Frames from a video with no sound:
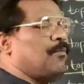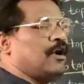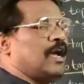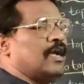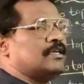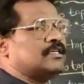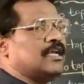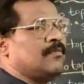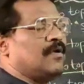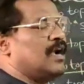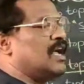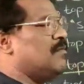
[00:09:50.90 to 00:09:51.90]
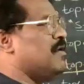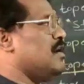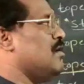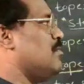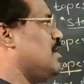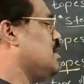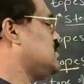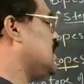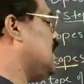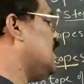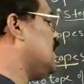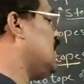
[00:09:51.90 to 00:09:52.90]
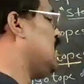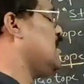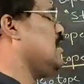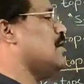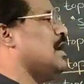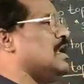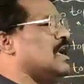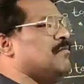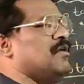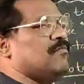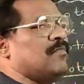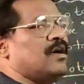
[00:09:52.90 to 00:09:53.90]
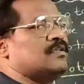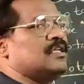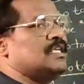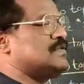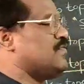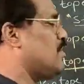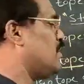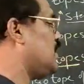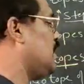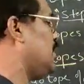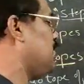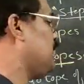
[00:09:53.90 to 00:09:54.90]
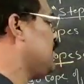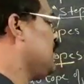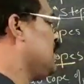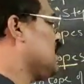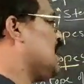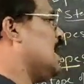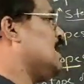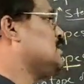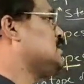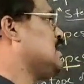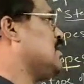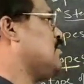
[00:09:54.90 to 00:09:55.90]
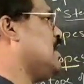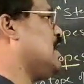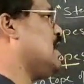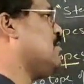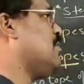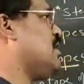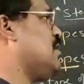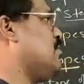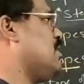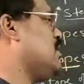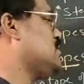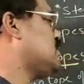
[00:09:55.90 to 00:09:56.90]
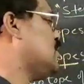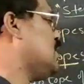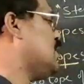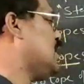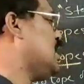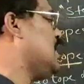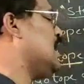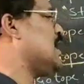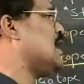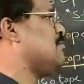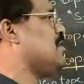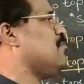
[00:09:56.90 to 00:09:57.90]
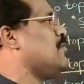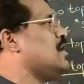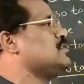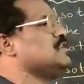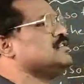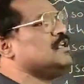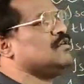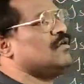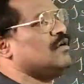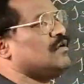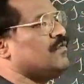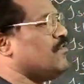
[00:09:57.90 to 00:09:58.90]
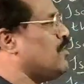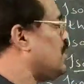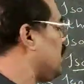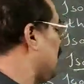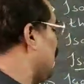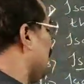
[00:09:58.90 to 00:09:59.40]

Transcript: Potassium, atomic number is 19, atomic mass is 40. calcium atomic number is 20, atomic mass is equal to 40.